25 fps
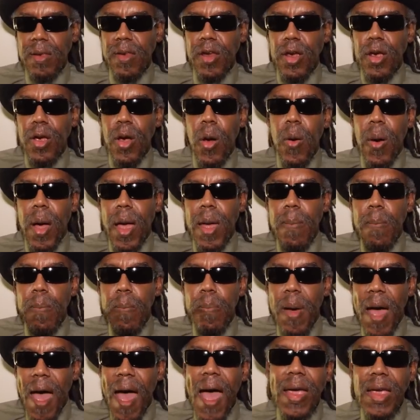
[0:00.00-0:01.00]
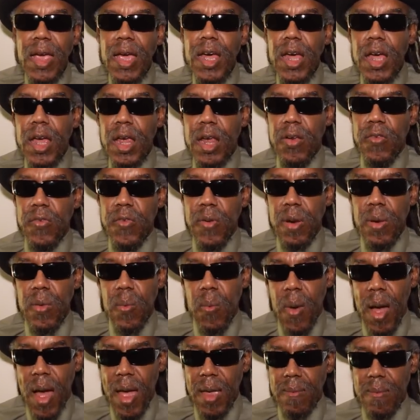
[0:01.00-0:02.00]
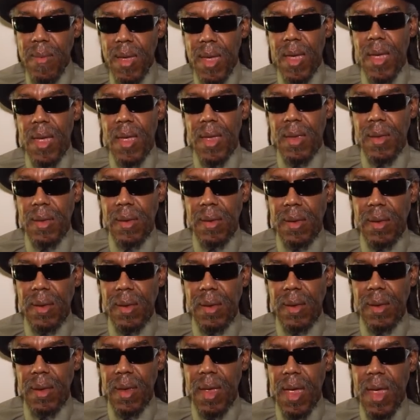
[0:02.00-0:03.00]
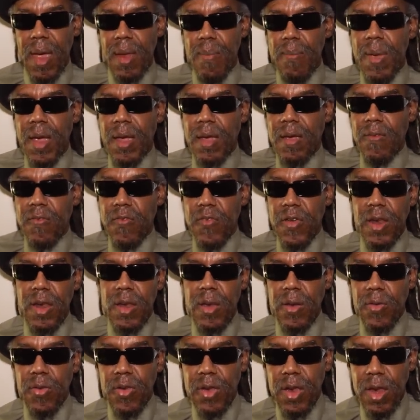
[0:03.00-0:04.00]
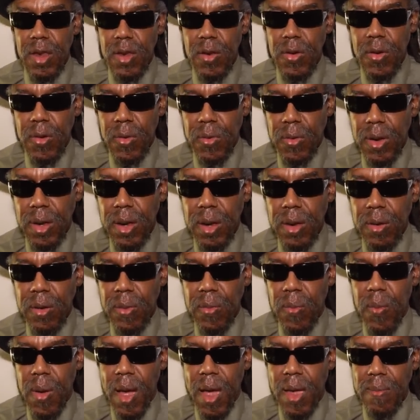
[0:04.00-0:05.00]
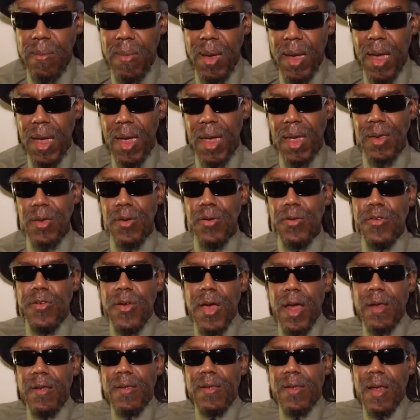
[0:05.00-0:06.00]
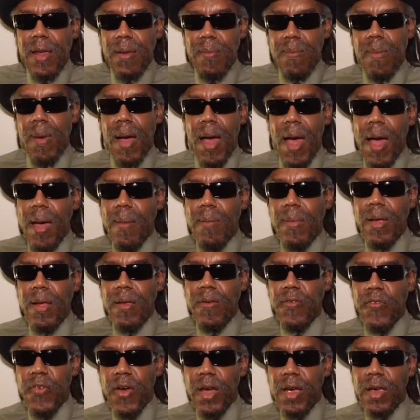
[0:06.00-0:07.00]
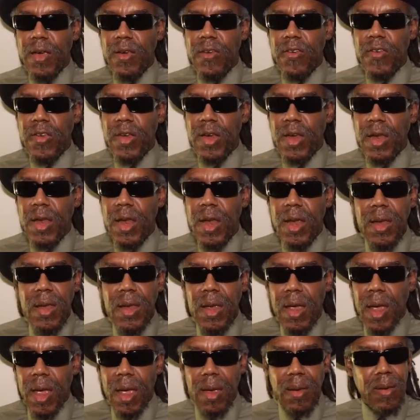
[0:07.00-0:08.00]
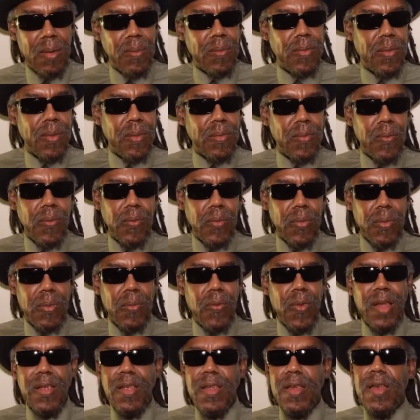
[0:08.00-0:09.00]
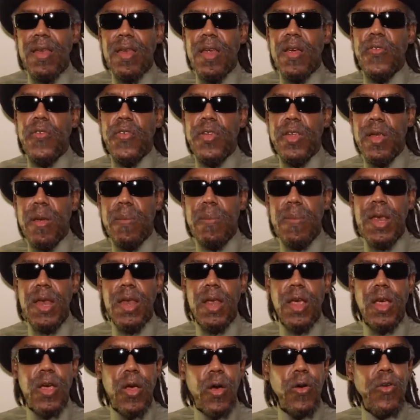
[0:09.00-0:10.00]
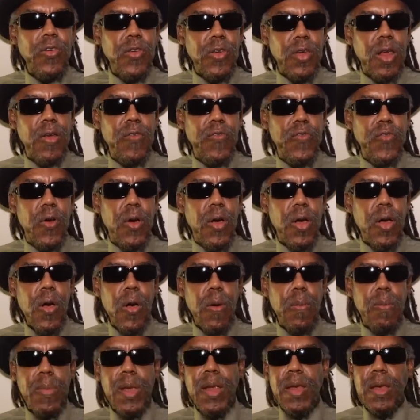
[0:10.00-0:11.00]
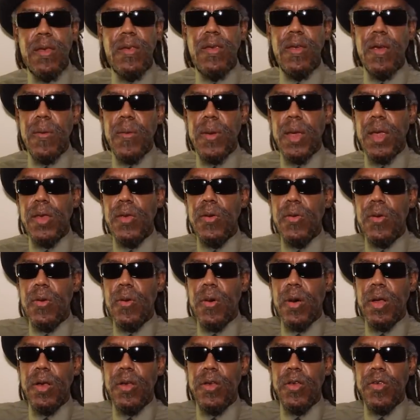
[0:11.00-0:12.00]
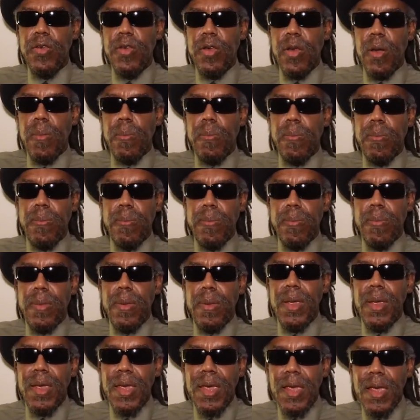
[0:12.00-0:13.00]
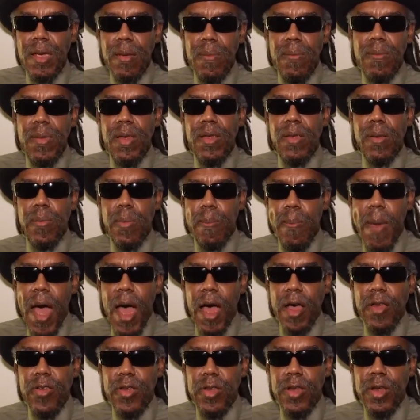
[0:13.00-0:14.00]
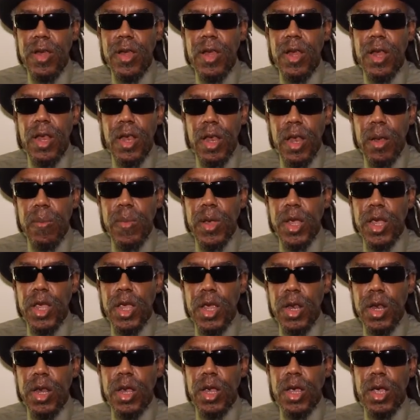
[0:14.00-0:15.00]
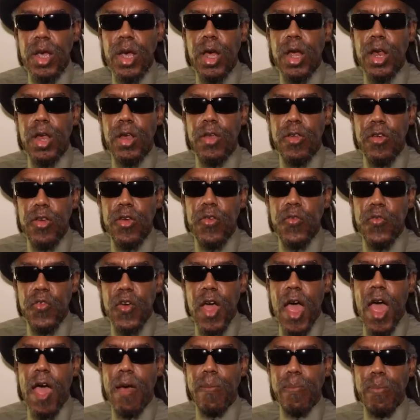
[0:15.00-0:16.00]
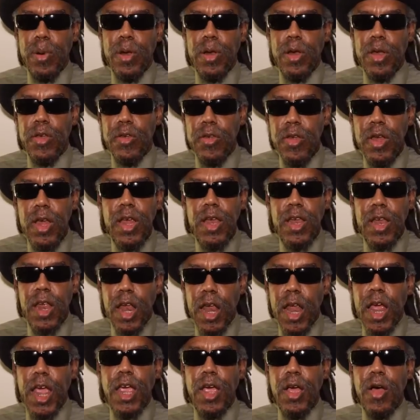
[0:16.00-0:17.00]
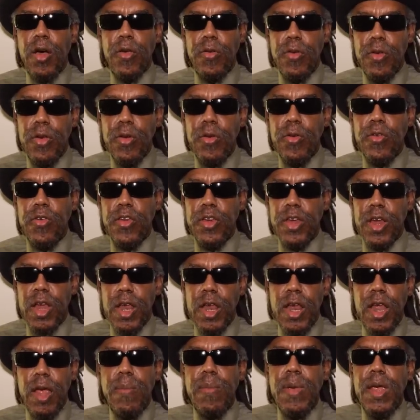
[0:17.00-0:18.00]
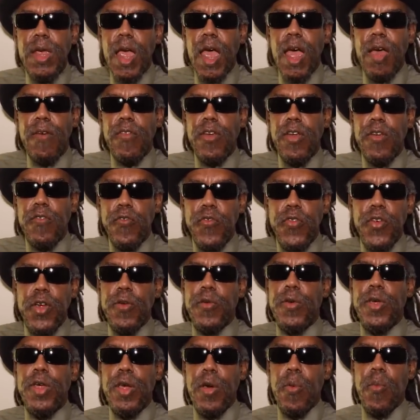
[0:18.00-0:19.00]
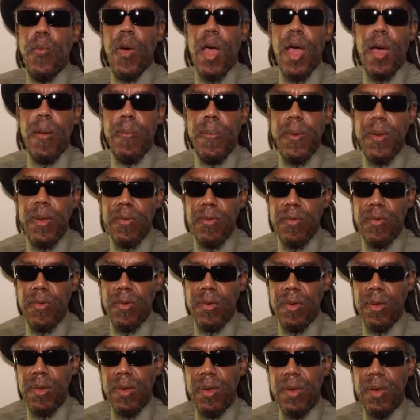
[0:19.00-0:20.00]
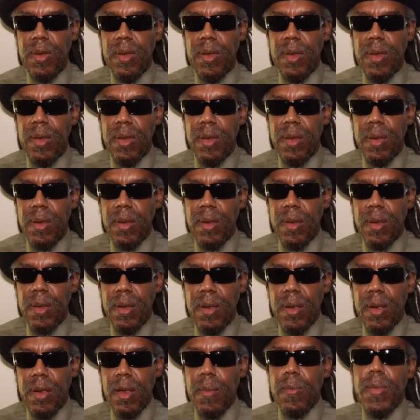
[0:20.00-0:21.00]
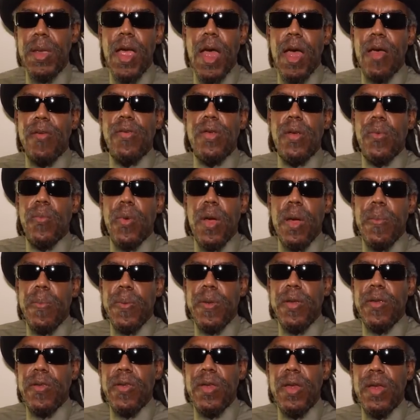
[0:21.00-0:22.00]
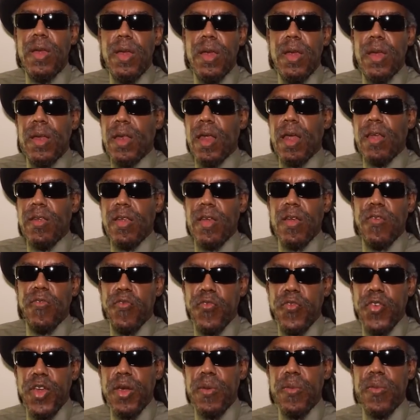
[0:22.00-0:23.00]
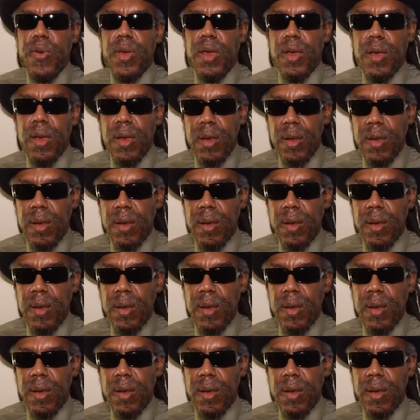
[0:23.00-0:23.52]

to go and buy guns from the white man and make a video say you're gonna kill the white man and you trying to say my motherfucking shit? What's the difference in me negotiating for a whole military and you going to the store? Here, master, let me get a gun and just five bullets that ain't gonna do shit. Let me have inferior weapons. Let me have some weapons that's inferior.